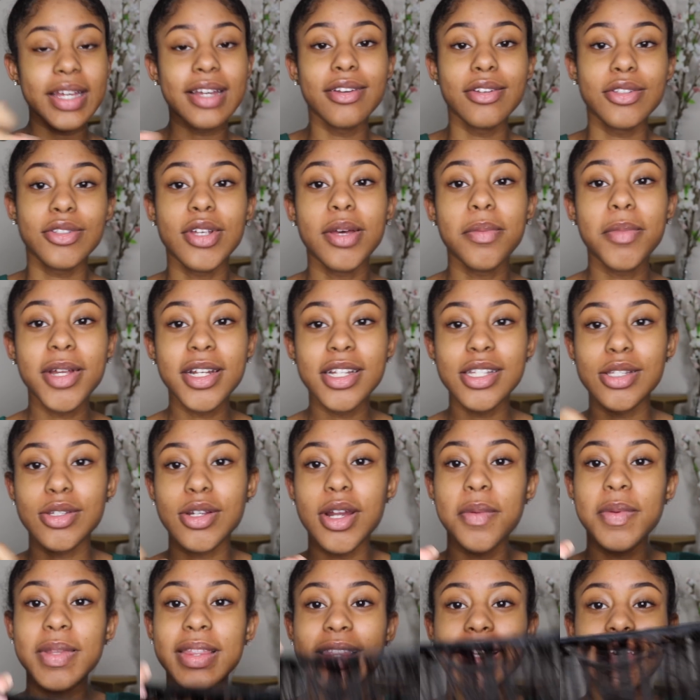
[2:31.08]
So I'm gonna
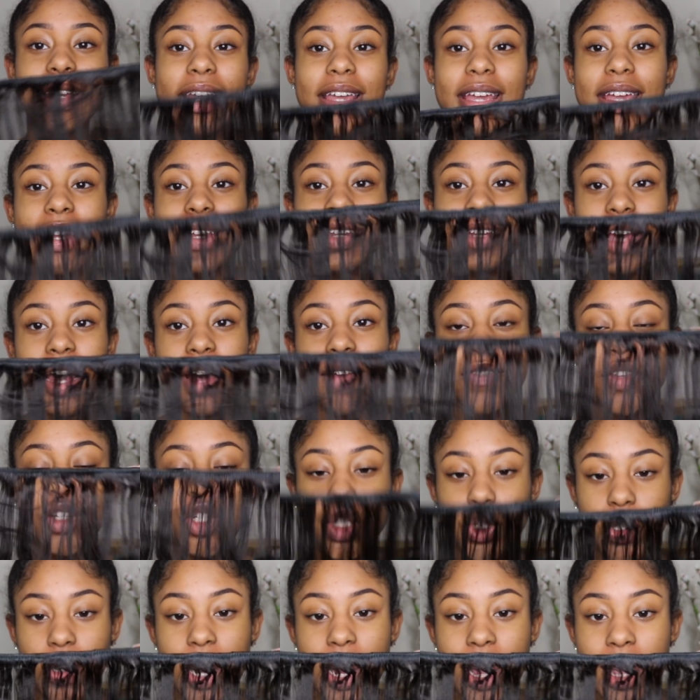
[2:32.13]
start with the end of the
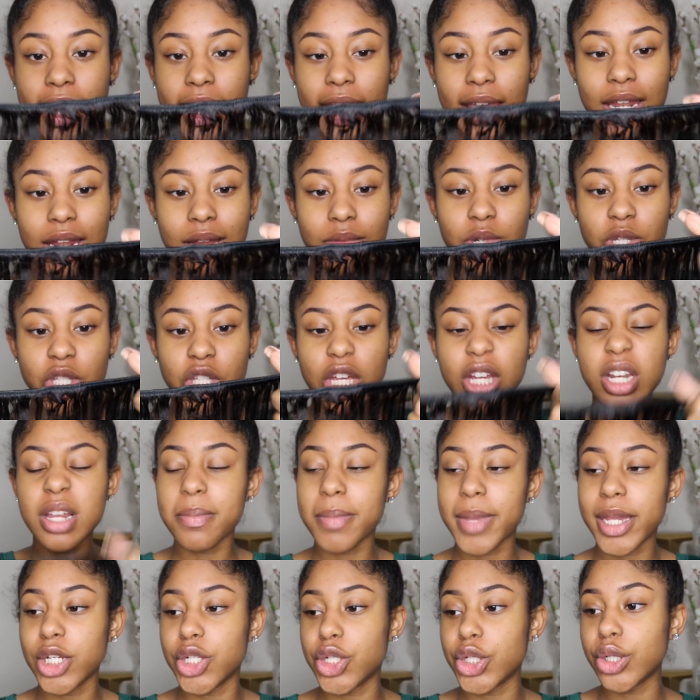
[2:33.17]
track and I'm just gonna
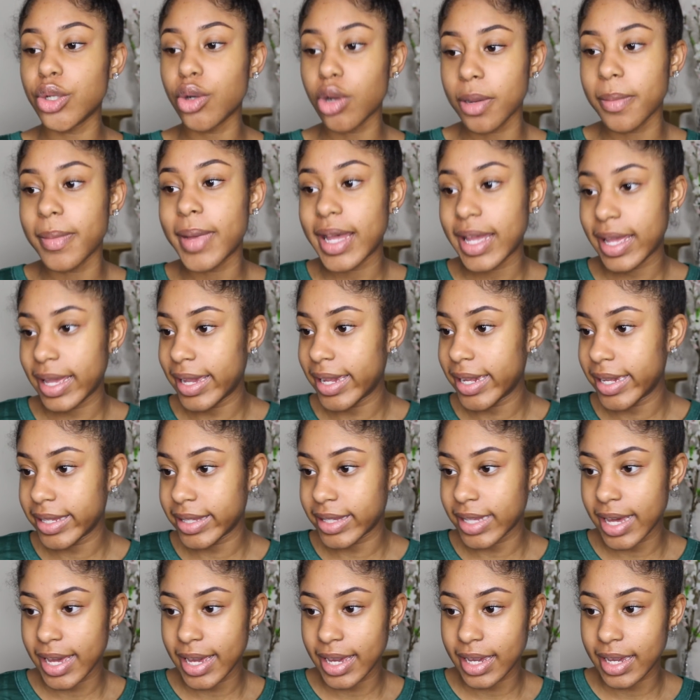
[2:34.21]
measure on my head
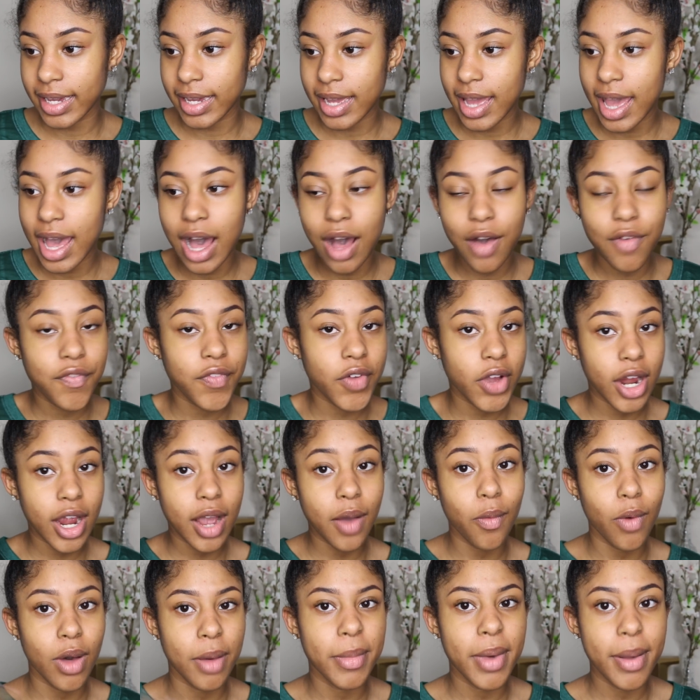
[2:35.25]
like how far I
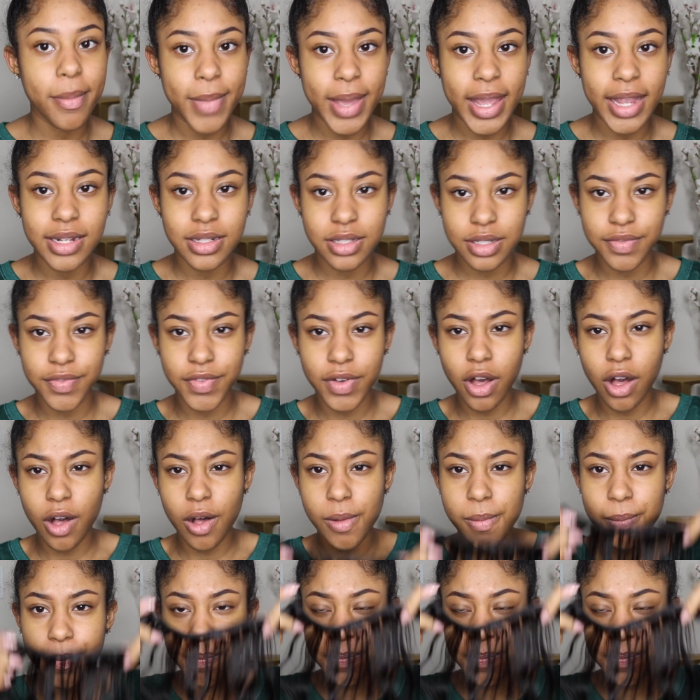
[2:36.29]
want my bang to fall.